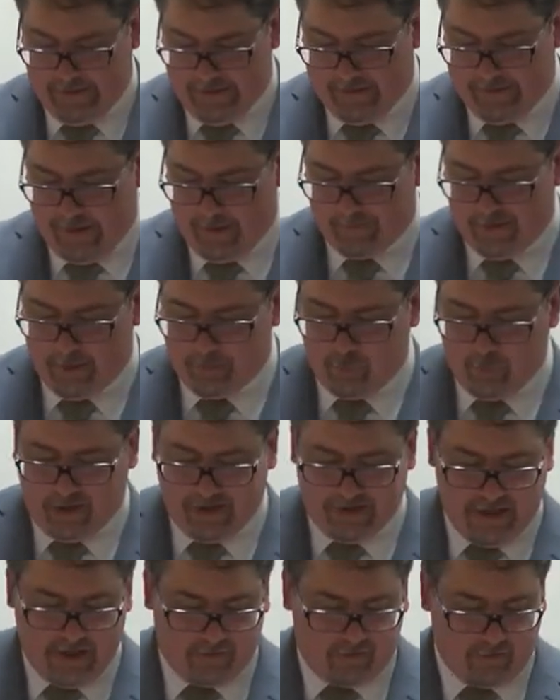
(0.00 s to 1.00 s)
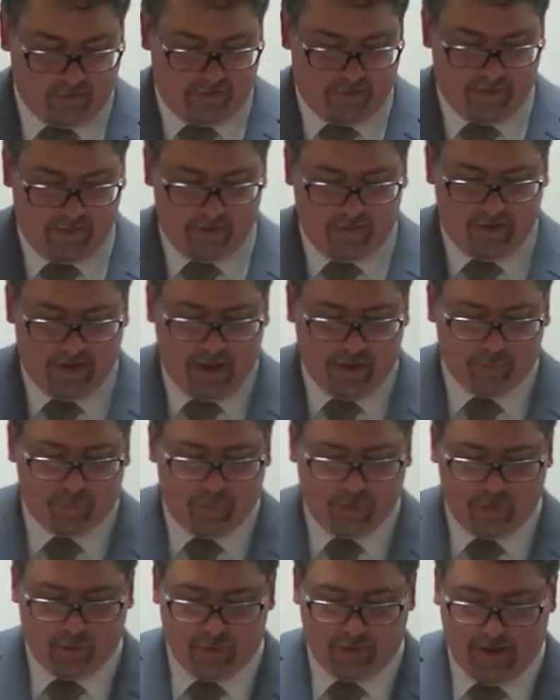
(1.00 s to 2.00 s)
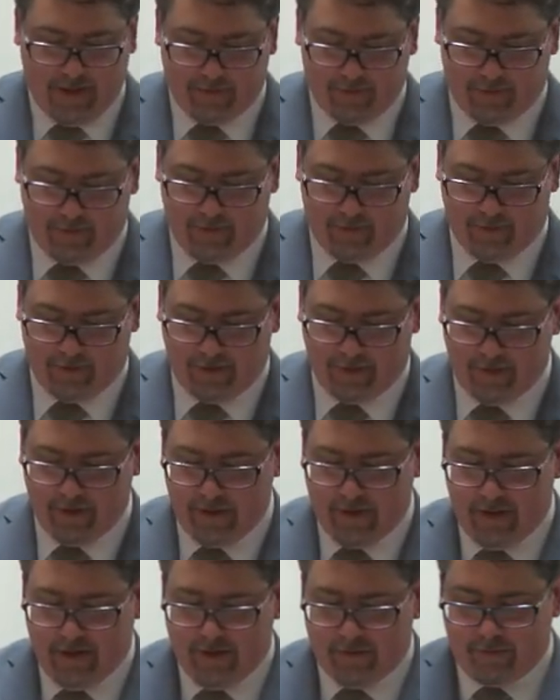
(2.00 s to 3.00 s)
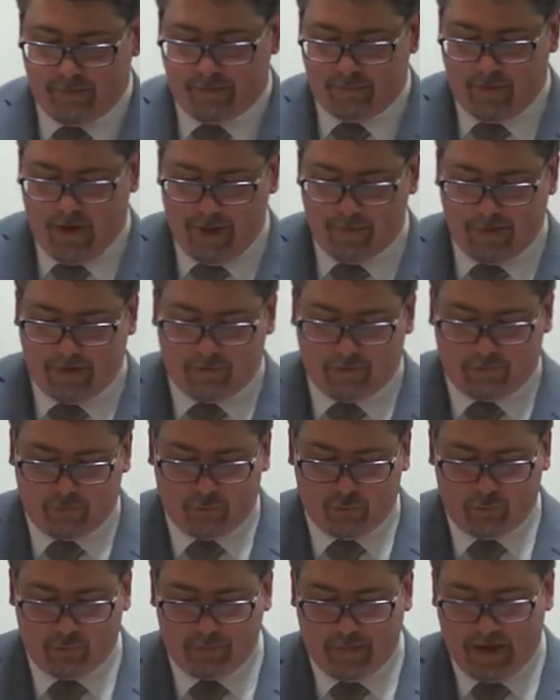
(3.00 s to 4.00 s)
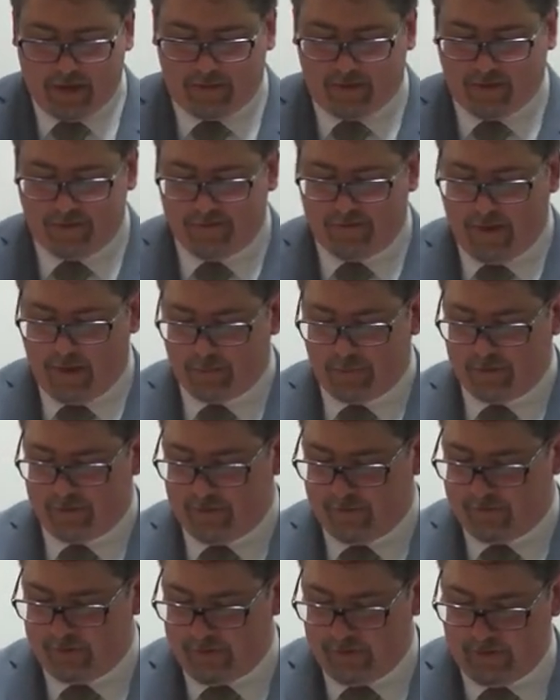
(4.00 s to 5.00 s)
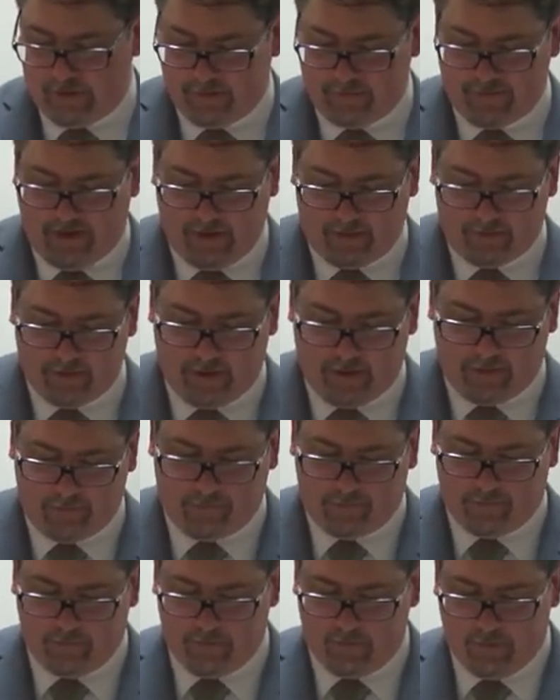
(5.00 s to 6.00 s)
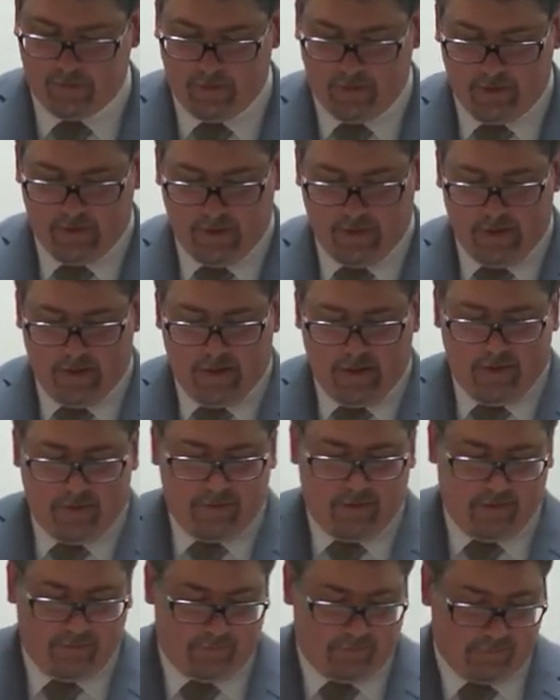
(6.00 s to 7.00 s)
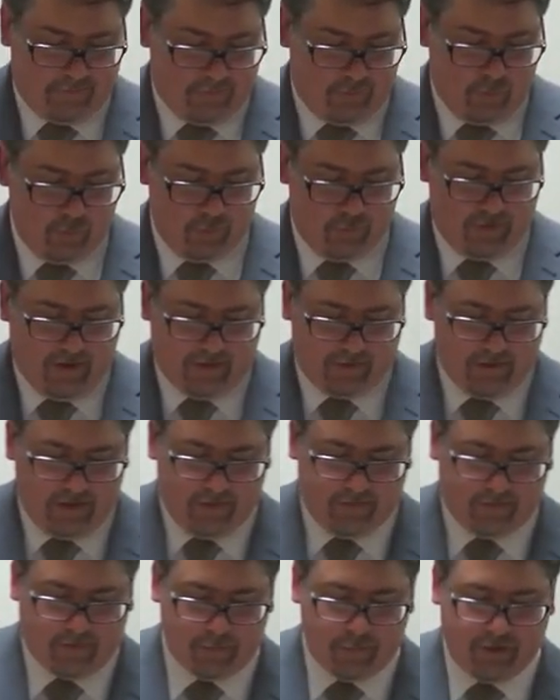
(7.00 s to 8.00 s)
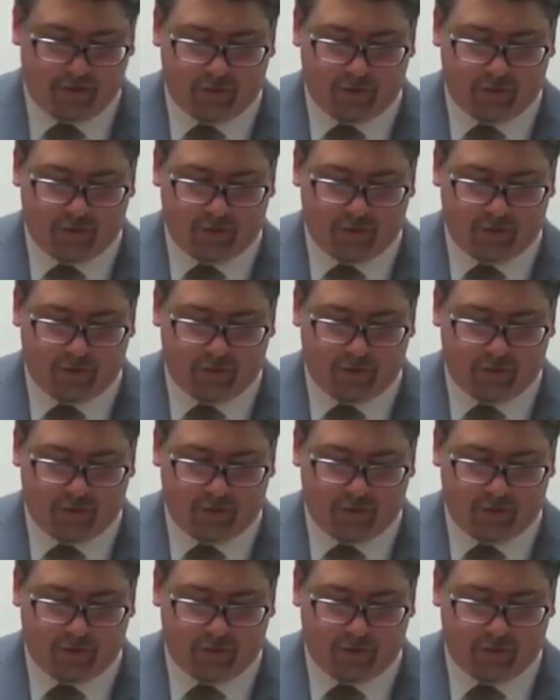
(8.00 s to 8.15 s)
namely Buddha nature theory and Pure Land theory, to frame its two main contemplative techniques. These two techniques can be